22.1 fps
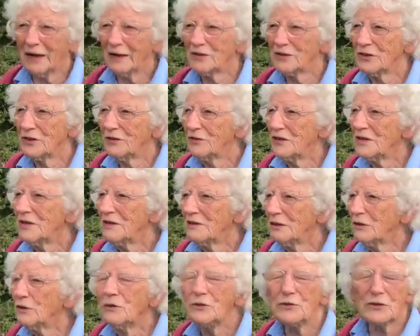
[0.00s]
So they
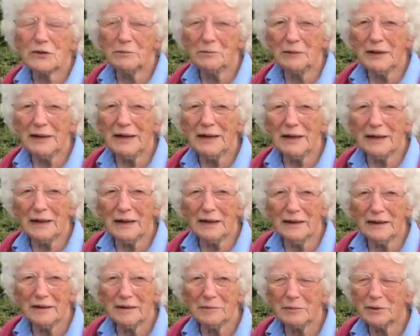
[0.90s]
didn't lose completely,
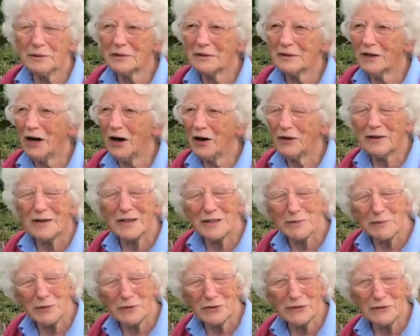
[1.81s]
but Hartley's
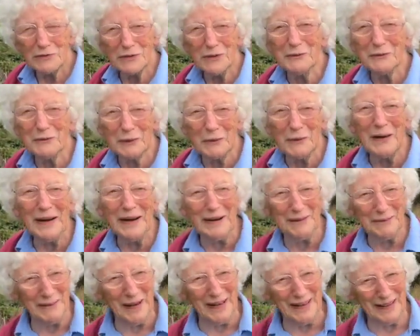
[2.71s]
must have done quite
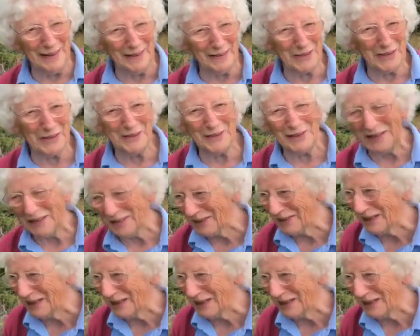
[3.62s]
well out of it.